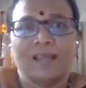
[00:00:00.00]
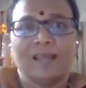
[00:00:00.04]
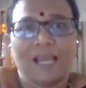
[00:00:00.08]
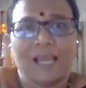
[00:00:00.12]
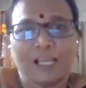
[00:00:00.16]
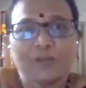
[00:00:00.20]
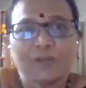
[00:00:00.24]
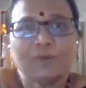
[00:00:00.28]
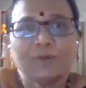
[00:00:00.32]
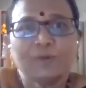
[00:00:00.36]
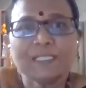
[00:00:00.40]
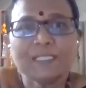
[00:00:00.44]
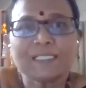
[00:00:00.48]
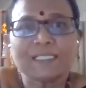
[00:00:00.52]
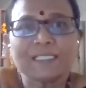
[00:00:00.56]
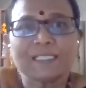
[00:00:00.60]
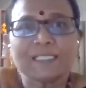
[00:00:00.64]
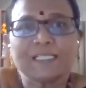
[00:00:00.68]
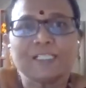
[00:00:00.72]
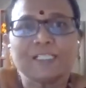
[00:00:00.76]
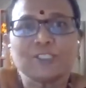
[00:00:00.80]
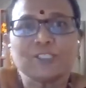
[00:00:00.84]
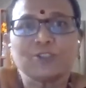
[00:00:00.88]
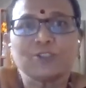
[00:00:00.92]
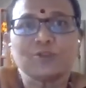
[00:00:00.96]
language
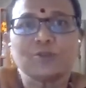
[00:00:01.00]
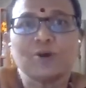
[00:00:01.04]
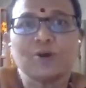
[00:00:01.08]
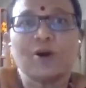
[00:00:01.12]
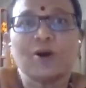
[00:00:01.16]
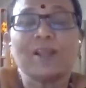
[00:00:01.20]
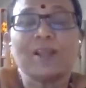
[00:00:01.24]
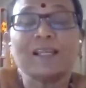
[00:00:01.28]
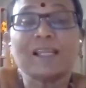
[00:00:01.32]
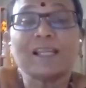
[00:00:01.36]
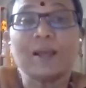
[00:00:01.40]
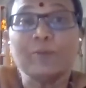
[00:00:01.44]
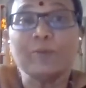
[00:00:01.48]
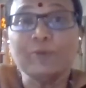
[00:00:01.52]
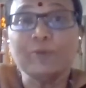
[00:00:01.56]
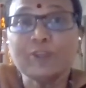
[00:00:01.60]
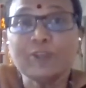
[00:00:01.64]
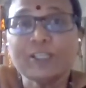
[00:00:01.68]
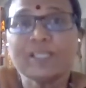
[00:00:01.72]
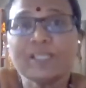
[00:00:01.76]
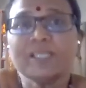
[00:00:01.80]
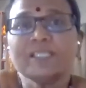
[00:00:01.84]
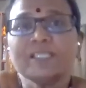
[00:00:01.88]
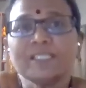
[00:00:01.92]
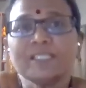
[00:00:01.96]
skills and
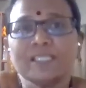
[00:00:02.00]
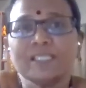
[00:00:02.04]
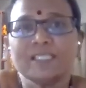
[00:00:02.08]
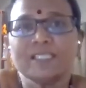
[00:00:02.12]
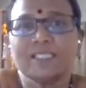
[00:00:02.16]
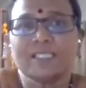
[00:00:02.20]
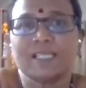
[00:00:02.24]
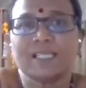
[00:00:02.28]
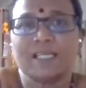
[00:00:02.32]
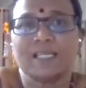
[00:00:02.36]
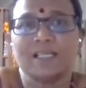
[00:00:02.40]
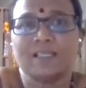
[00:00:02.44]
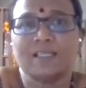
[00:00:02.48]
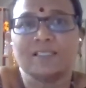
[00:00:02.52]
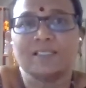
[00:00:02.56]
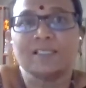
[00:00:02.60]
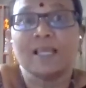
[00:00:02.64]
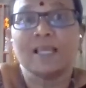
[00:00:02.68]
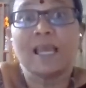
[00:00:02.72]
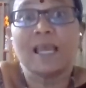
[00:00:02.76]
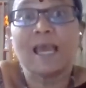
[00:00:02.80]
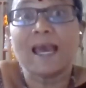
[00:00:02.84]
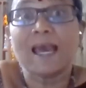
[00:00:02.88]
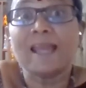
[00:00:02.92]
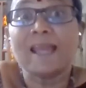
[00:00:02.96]
communication skills
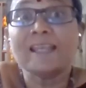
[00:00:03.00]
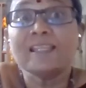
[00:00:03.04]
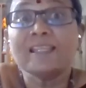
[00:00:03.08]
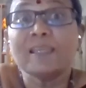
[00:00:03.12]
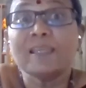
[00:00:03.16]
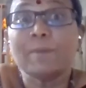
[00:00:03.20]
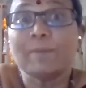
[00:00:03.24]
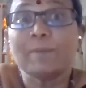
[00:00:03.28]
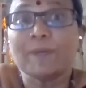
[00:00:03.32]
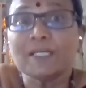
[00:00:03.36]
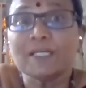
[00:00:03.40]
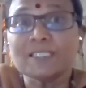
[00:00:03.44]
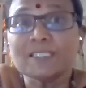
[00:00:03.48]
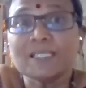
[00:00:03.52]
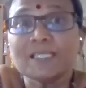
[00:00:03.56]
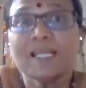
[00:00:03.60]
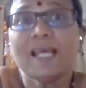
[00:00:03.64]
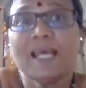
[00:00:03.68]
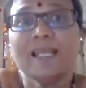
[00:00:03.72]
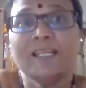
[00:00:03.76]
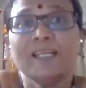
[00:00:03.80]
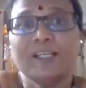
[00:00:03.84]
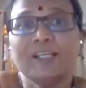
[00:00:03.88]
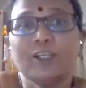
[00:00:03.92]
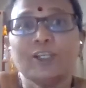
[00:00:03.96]
and the
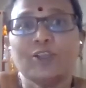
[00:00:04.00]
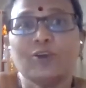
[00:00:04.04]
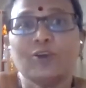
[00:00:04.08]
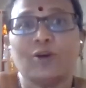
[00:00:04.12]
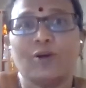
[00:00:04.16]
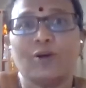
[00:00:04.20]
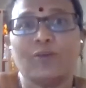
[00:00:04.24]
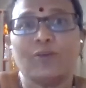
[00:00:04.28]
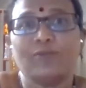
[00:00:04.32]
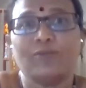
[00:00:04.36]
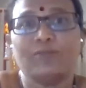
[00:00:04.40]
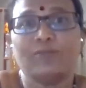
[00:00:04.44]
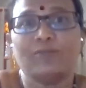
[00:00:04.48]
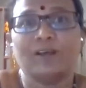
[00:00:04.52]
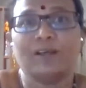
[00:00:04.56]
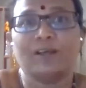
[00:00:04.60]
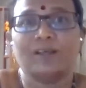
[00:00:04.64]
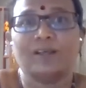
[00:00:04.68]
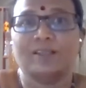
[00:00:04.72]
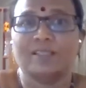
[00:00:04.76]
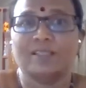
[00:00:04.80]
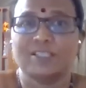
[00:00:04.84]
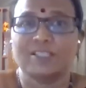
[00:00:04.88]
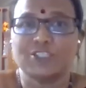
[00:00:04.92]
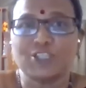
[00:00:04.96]
personality of
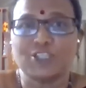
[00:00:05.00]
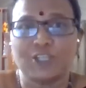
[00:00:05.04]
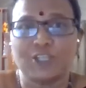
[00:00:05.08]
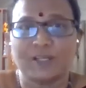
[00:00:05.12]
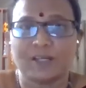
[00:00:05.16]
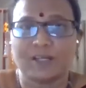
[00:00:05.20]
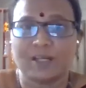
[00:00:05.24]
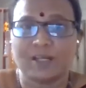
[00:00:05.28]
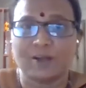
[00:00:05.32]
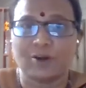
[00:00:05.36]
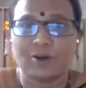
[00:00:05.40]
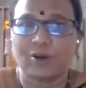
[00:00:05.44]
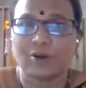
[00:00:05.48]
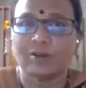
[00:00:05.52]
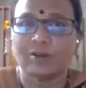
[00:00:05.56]
the children